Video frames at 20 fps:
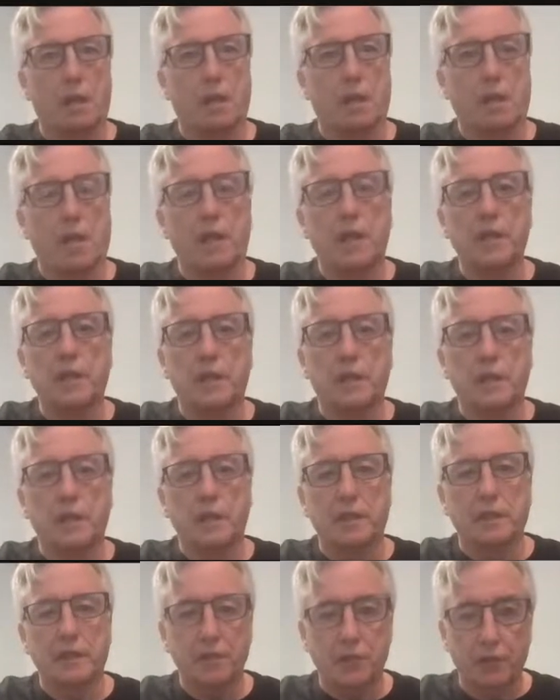in
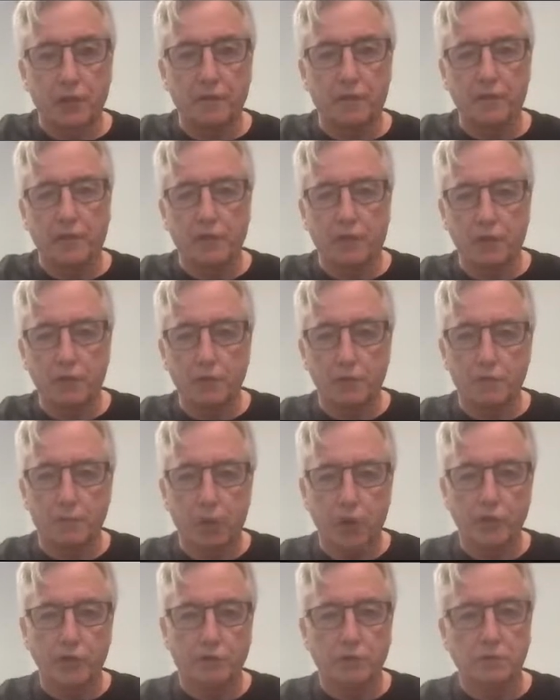the software how you
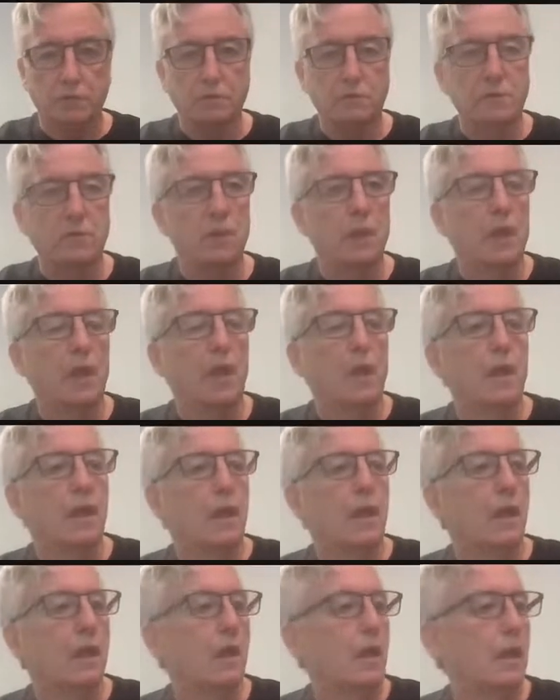model,
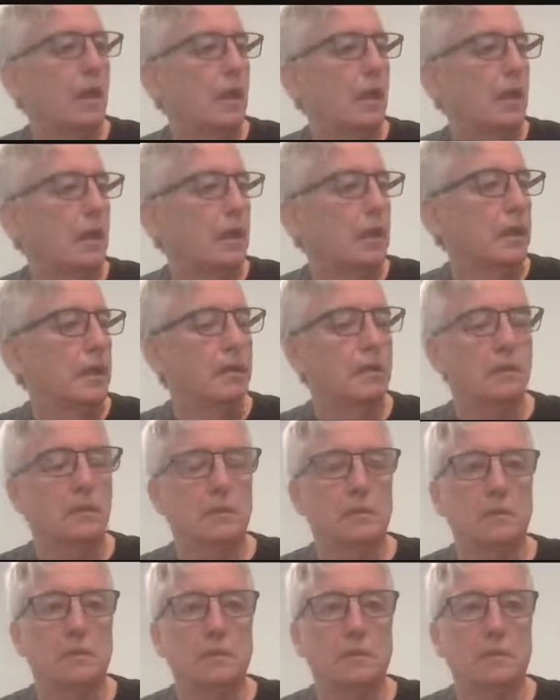
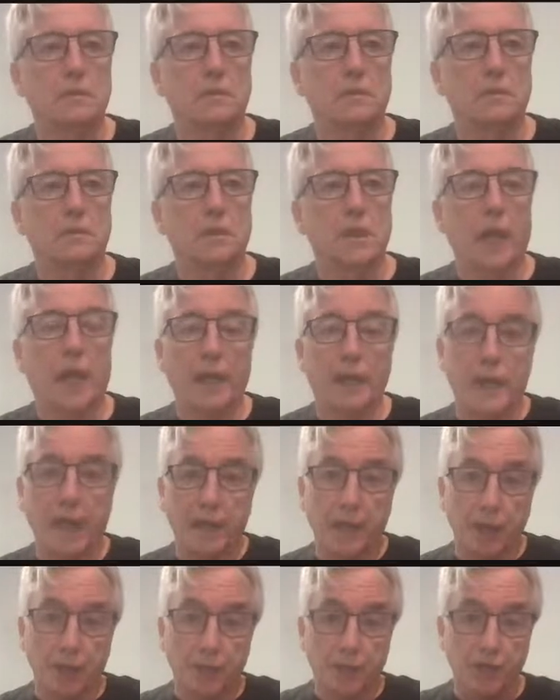and
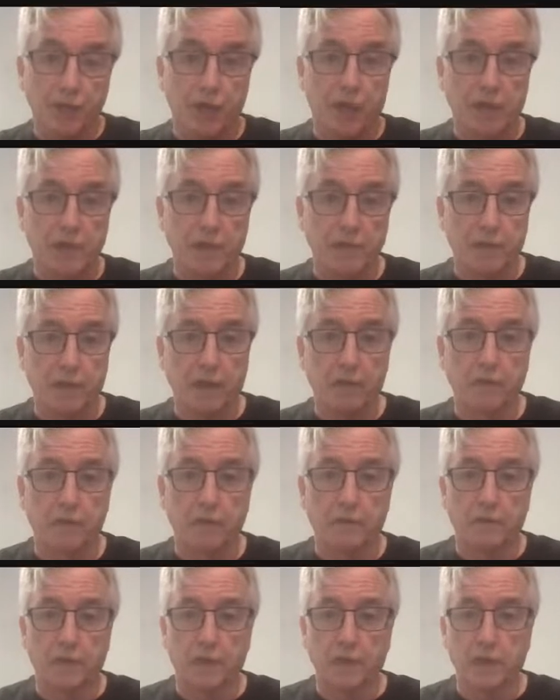then how to transfer it
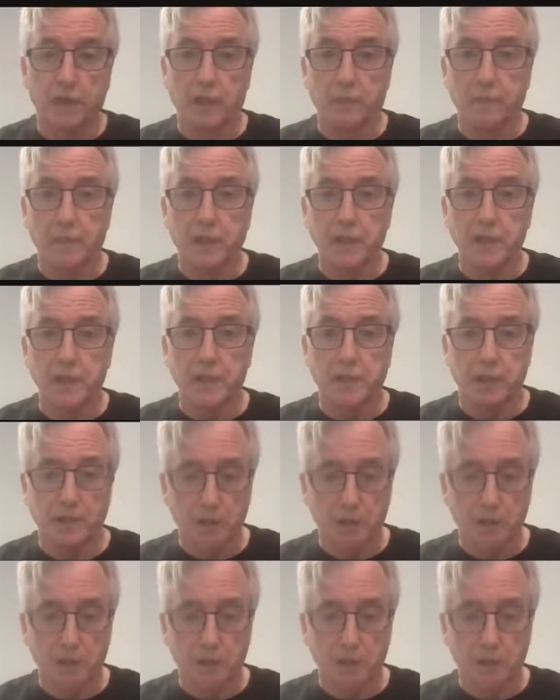over to the printer.